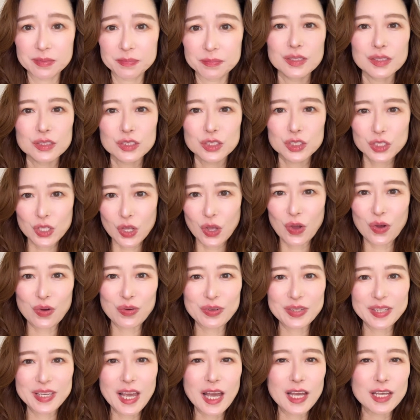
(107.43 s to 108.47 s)
So
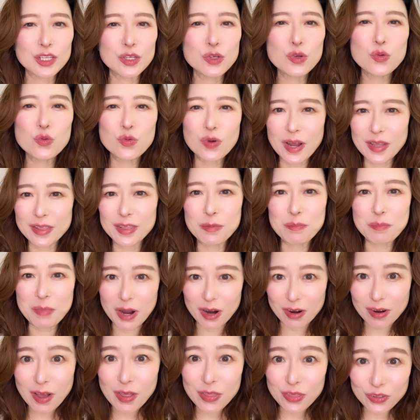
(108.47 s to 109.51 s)
can you run the
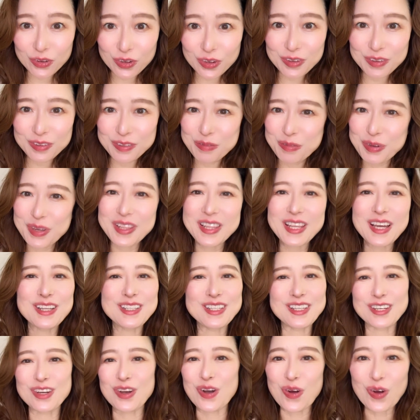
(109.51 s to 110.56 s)
marathon without a
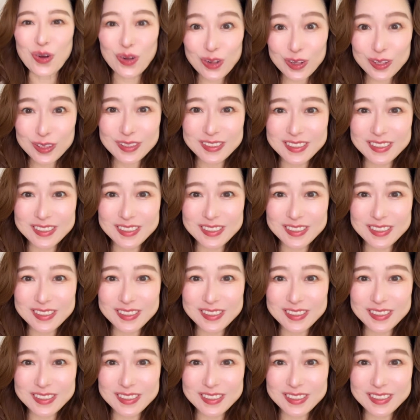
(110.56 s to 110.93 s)
goal?